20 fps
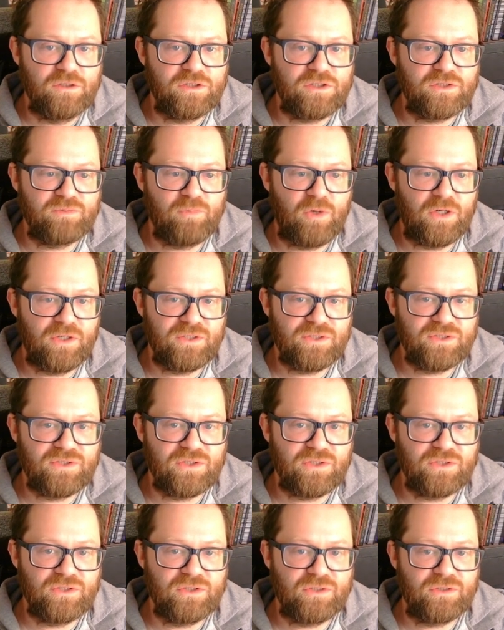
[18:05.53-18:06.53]
Small
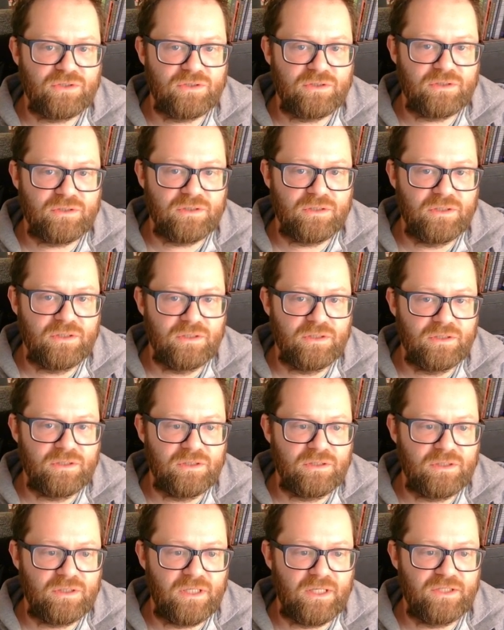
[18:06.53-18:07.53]
surgical
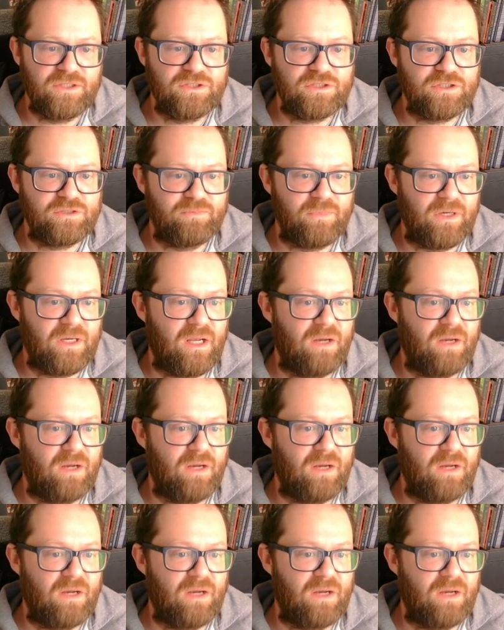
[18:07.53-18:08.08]
instrument.